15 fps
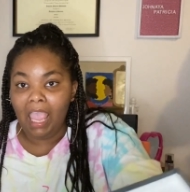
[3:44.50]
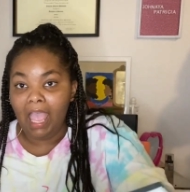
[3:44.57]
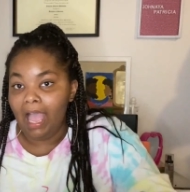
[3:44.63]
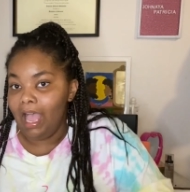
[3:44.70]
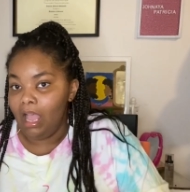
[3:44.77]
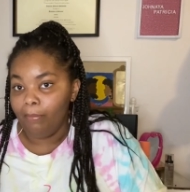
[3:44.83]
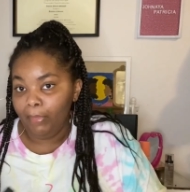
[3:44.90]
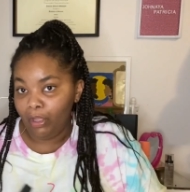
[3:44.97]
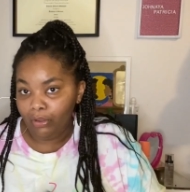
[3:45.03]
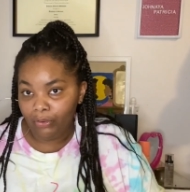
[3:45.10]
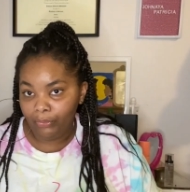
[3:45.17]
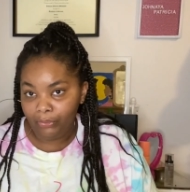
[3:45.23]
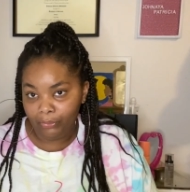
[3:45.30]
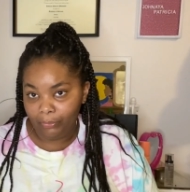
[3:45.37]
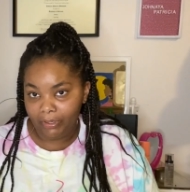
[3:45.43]
I'm not going
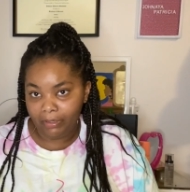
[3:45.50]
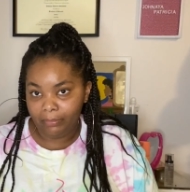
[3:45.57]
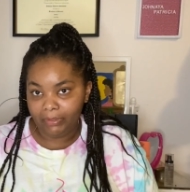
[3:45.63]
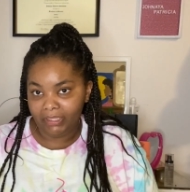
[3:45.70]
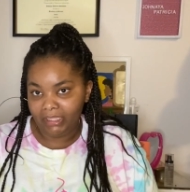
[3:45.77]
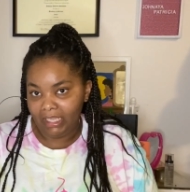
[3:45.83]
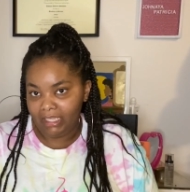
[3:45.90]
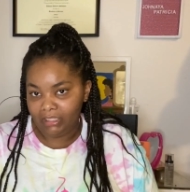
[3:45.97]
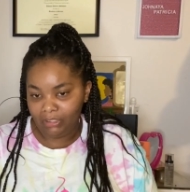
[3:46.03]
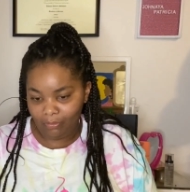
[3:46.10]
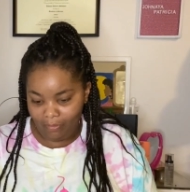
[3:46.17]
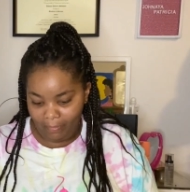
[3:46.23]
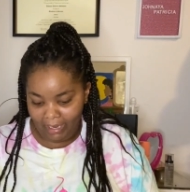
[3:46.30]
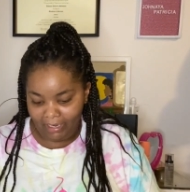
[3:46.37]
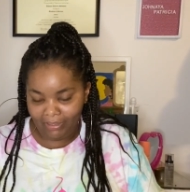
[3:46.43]
nowhere, but I still want
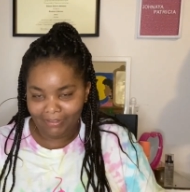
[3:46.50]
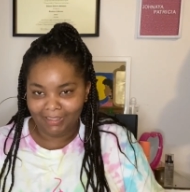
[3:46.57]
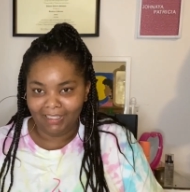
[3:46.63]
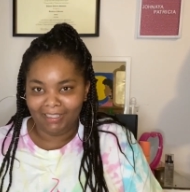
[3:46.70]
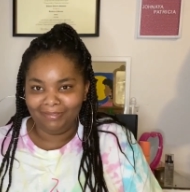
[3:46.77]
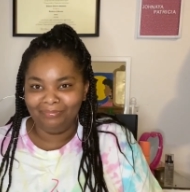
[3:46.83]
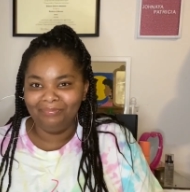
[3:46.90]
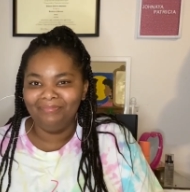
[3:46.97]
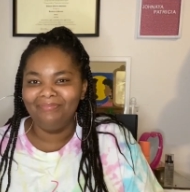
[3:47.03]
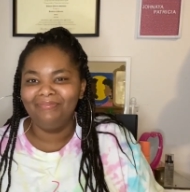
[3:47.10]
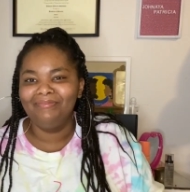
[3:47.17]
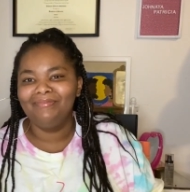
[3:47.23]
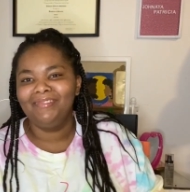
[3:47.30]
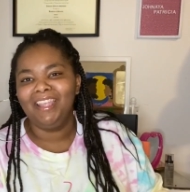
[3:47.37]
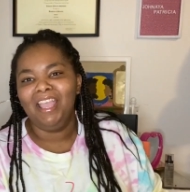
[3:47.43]
my nails done.
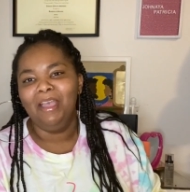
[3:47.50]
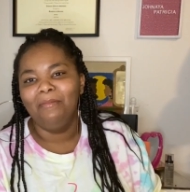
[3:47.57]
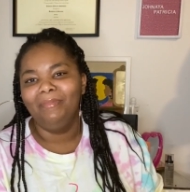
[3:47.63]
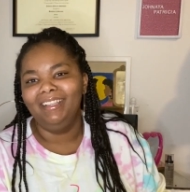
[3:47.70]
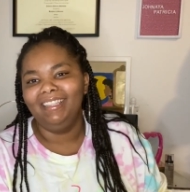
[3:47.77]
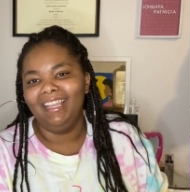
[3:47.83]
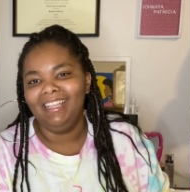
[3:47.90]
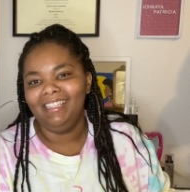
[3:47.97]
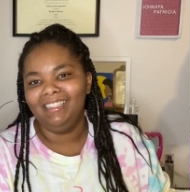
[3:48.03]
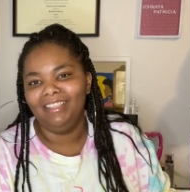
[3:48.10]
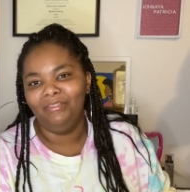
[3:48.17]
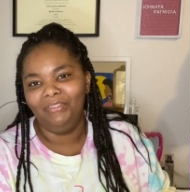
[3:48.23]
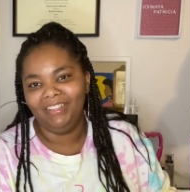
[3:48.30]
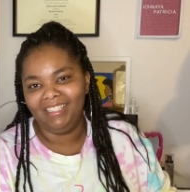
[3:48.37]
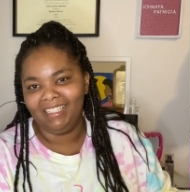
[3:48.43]
But that's it
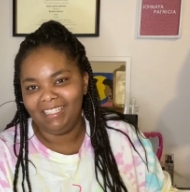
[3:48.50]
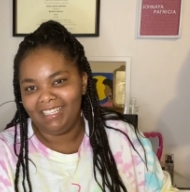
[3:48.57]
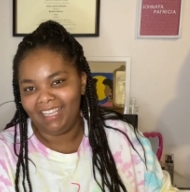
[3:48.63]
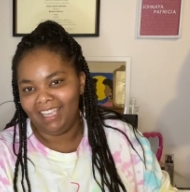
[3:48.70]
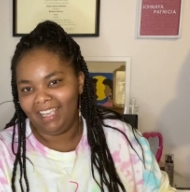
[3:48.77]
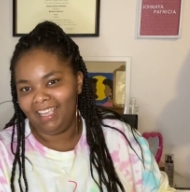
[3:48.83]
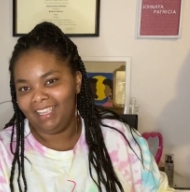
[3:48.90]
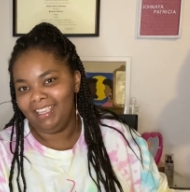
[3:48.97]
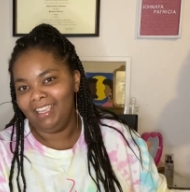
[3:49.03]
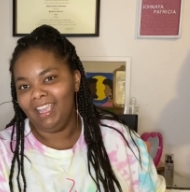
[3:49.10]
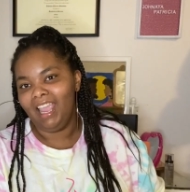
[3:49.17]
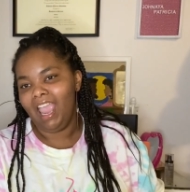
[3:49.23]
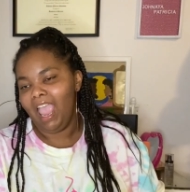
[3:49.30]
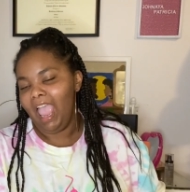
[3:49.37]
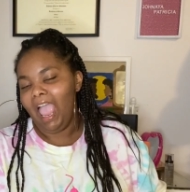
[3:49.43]
for today.
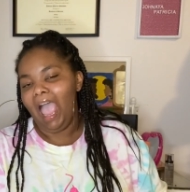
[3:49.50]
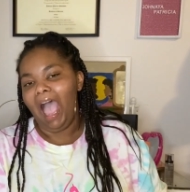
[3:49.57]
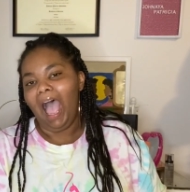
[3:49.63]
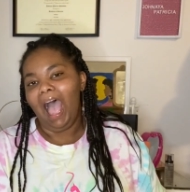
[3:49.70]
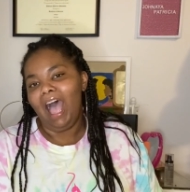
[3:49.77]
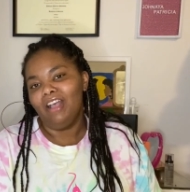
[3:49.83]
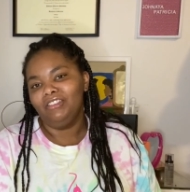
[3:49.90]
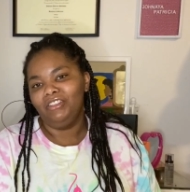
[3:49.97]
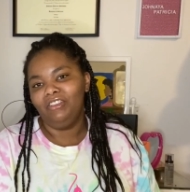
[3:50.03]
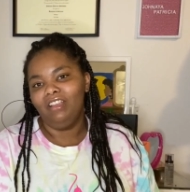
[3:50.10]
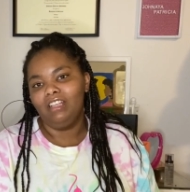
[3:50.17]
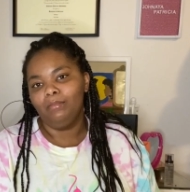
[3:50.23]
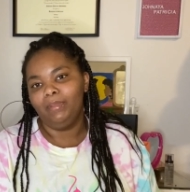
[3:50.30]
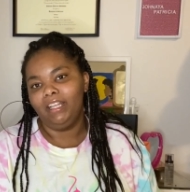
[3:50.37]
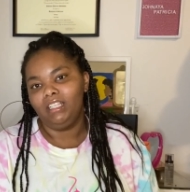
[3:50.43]
I'll see you guys in
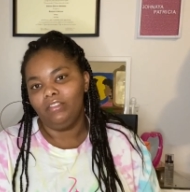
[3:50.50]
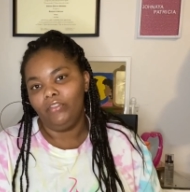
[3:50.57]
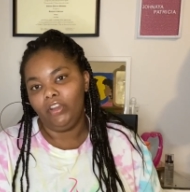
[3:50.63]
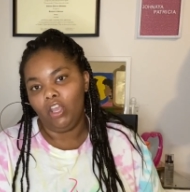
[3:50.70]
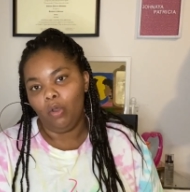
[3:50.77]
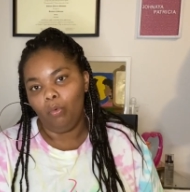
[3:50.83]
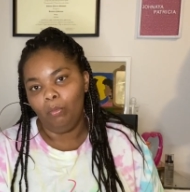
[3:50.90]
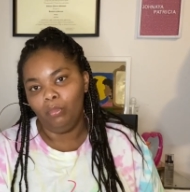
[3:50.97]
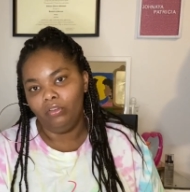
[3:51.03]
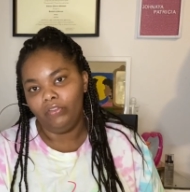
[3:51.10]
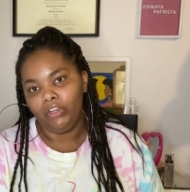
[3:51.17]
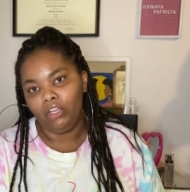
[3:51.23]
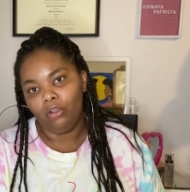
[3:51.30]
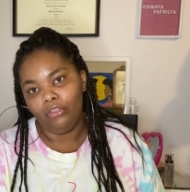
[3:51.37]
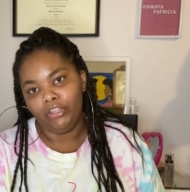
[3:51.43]
my next video. One more
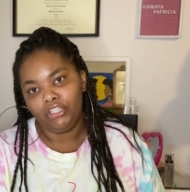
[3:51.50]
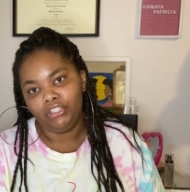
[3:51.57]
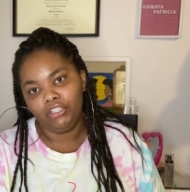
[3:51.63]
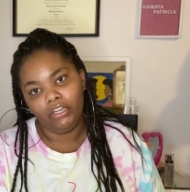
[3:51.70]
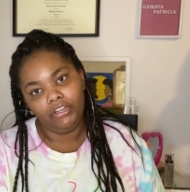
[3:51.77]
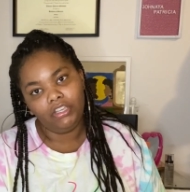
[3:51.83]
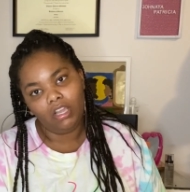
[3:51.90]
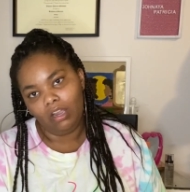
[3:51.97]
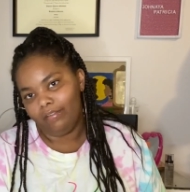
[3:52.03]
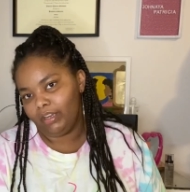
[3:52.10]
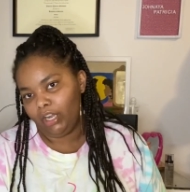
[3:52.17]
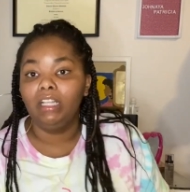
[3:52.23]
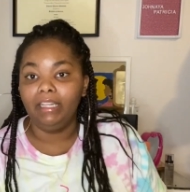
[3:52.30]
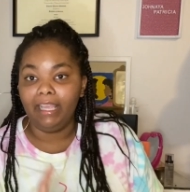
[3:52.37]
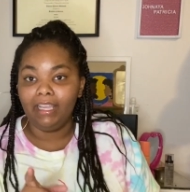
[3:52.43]
video on this shirt. Y'all already know,
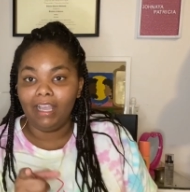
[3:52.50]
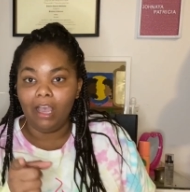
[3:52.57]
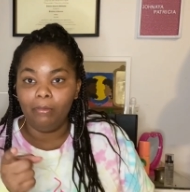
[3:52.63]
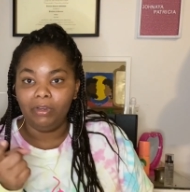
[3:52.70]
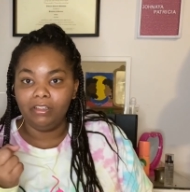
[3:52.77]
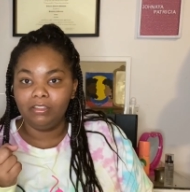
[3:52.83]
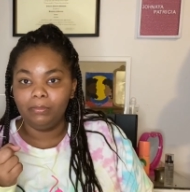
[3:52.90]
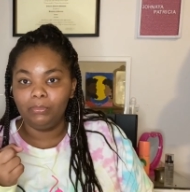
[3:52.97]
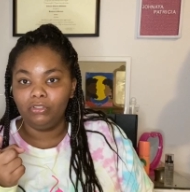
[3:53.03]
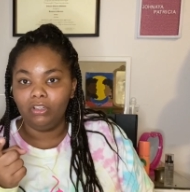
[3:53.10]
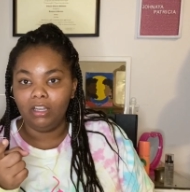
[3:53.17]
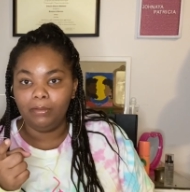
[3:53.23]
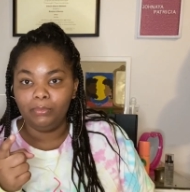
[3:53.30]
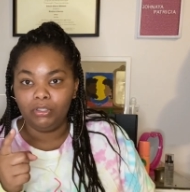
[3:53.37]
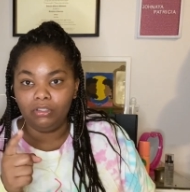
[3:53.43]
like, comment, and
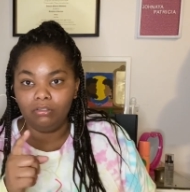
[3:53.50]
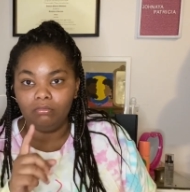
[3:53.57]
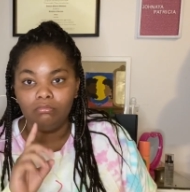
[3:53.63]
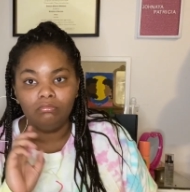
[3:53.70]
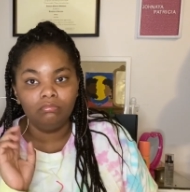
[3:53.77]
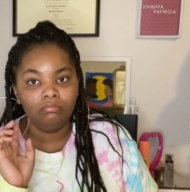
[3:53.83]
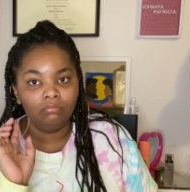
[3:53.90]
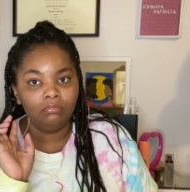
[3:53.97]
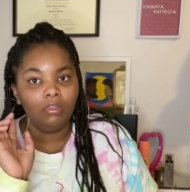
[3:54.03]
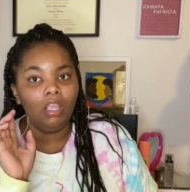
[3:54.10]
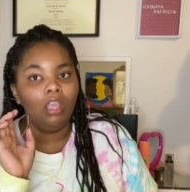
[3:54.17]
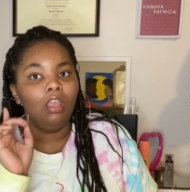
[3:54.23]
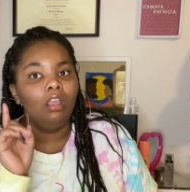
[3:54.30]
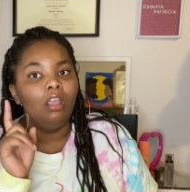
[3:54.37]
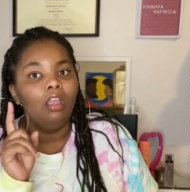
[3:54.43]
subscribe to.
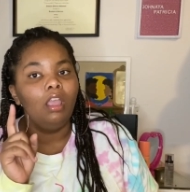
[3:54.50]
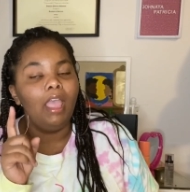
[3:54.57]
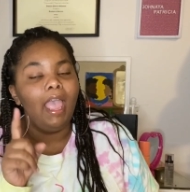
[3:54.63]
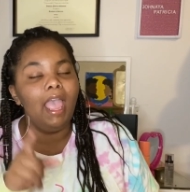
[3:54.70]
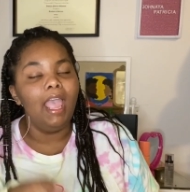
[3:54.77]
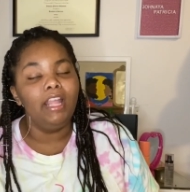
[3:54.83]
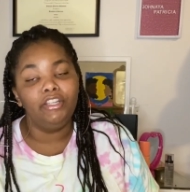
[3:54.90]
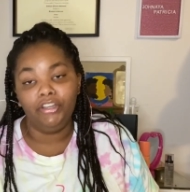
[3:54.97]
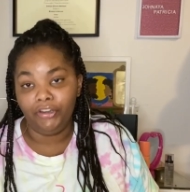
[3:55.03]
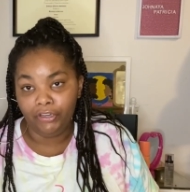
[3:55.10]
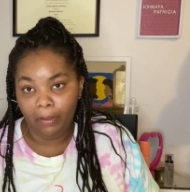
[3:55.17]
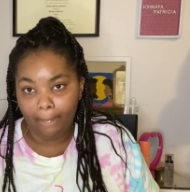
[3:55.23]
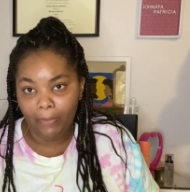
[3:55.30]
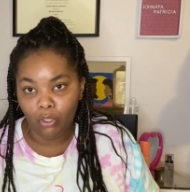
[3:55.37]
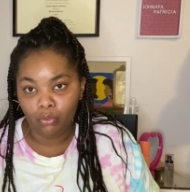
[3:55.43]
And turn your
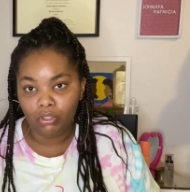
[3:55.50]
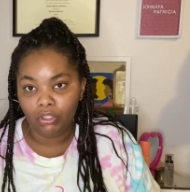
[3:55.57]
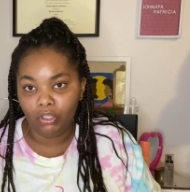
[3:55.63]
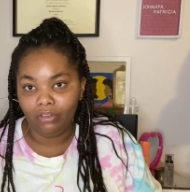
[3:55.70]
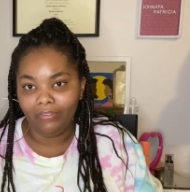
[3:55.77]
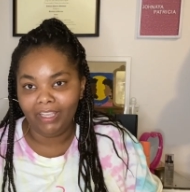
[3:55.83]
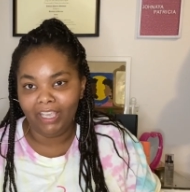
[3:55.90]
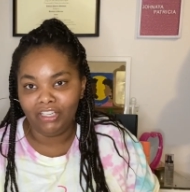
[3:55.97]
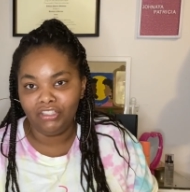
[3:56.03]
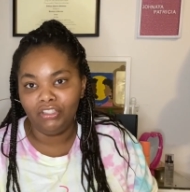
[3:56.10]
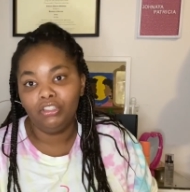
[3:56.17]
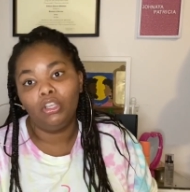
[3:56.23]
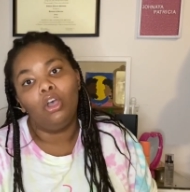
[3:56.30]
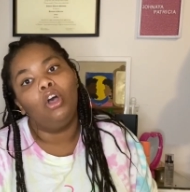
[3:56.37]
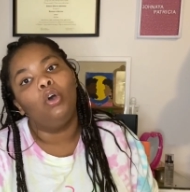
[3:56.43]
post notifications
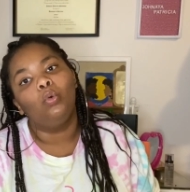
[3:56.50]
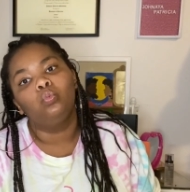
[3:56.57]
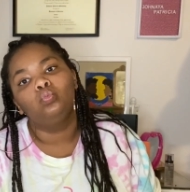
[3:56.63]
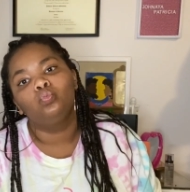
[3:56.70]
on.